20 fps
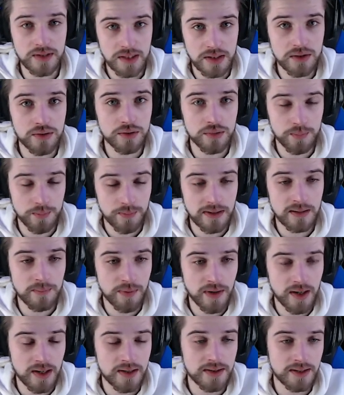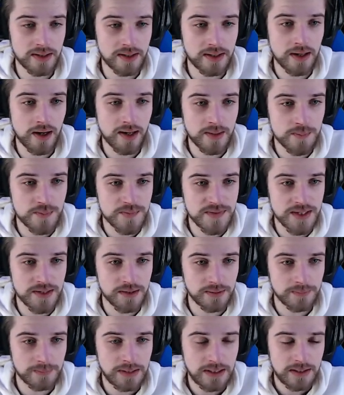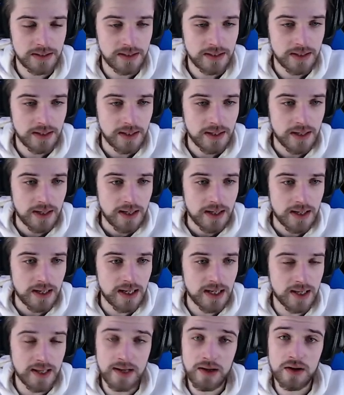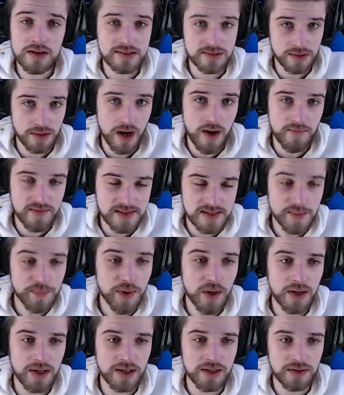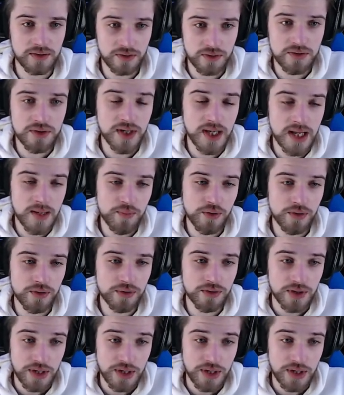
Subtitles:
good build buy items in it. It also obviously brought in another neighborhood,